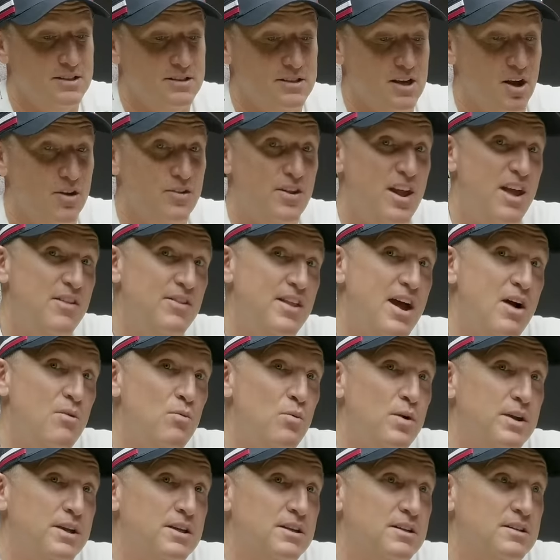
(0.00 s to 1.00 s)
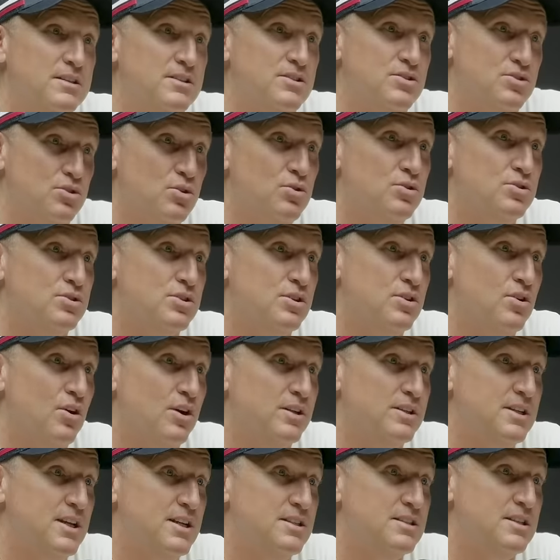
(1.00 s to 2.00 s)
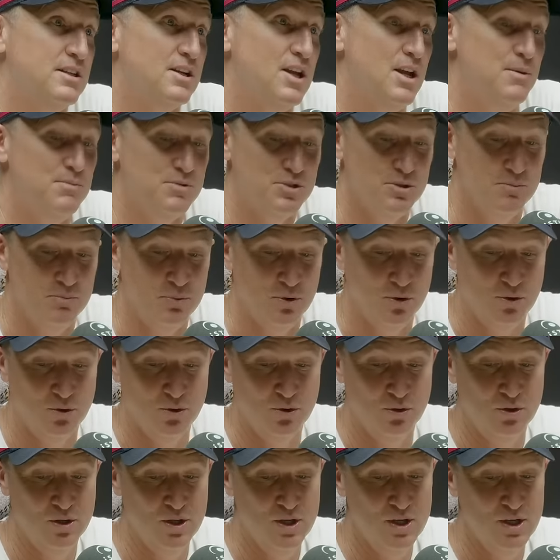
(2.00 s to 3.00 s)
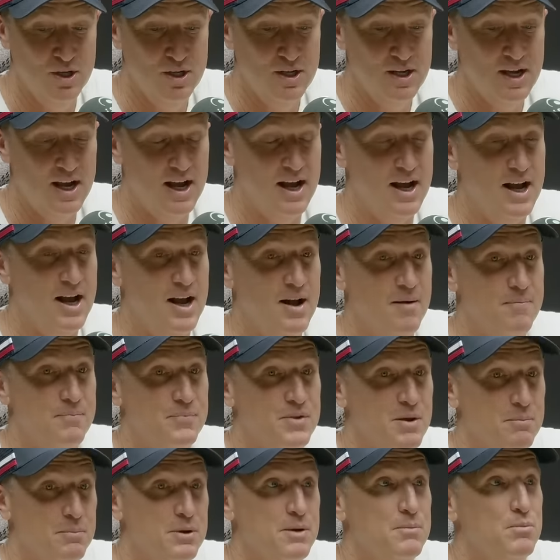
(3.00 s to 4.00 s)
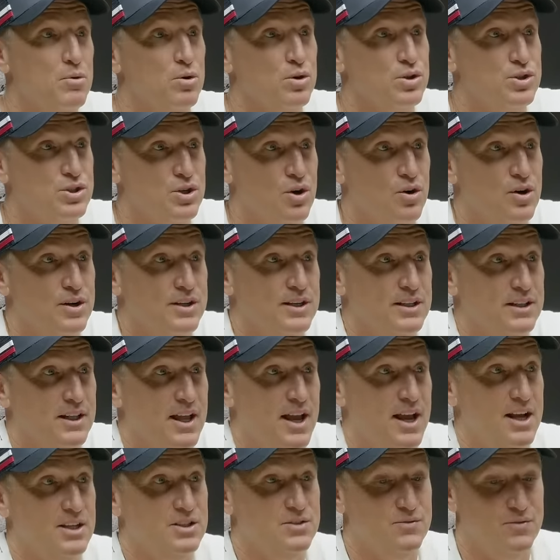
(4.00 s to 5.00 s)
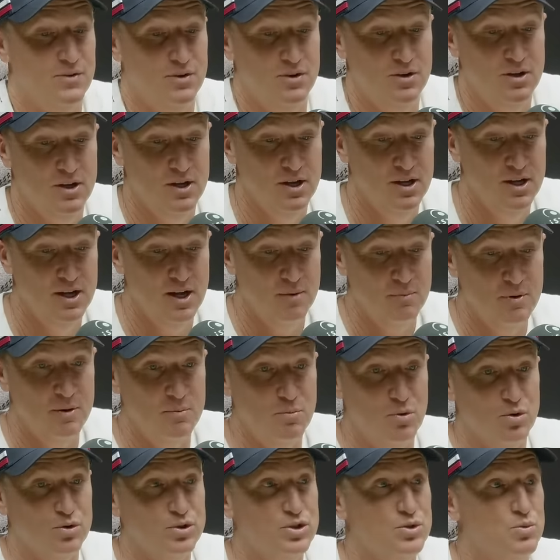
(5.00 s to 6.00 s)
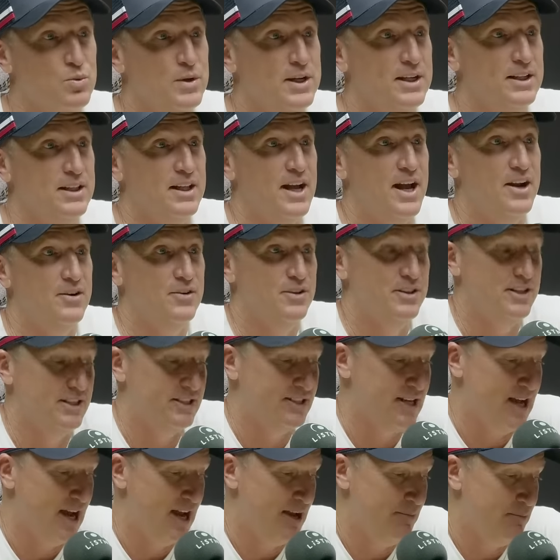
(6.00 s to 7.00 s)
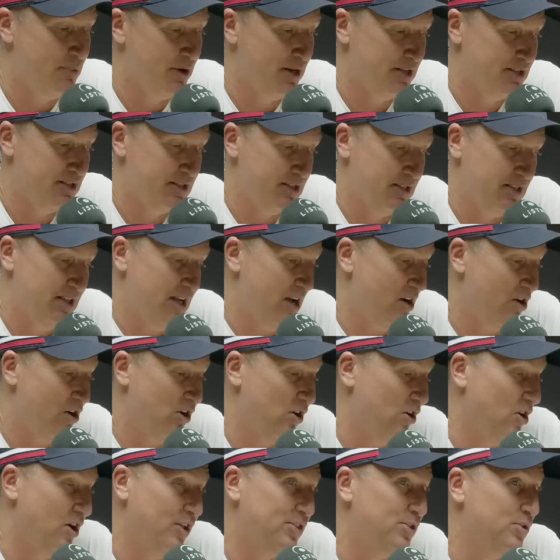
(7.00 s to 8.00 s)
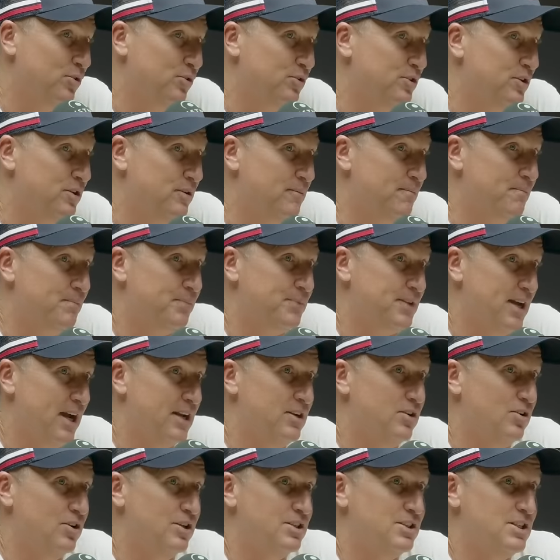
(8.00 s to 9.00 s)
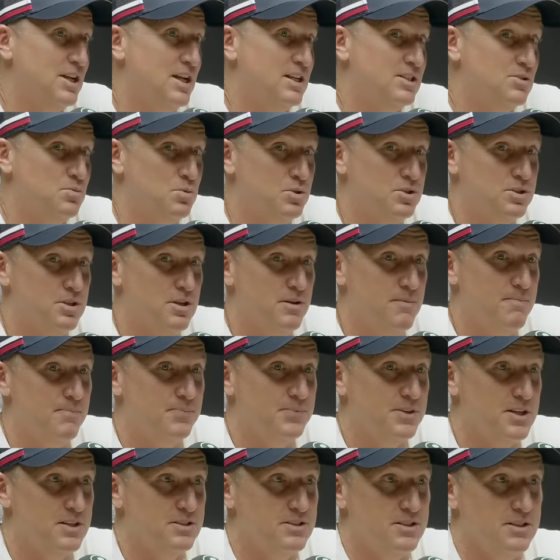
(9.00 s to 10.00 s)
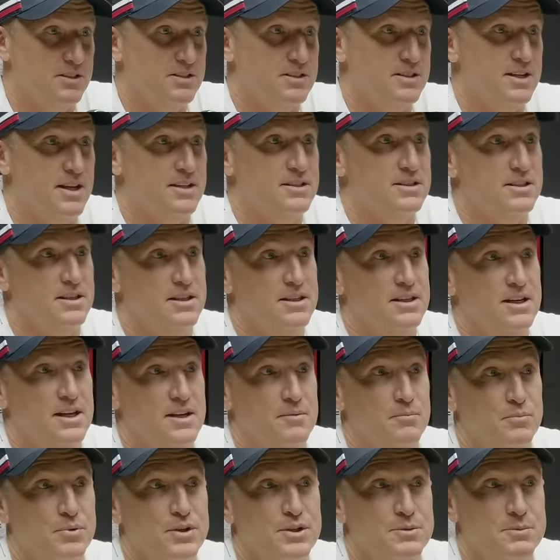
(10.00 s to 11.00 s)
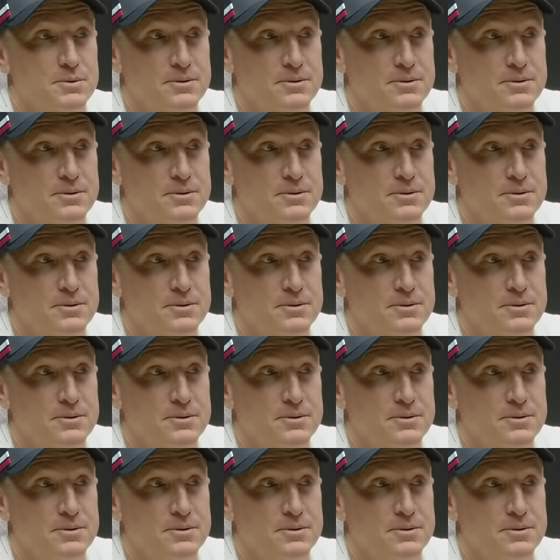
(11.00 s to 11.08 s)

test. So, and that wicket suits the night test. It keeps the ball um, a bit more shiny, allows for a bit more swing later in the day. But yeah, I, I thought the day-night test was a success in, in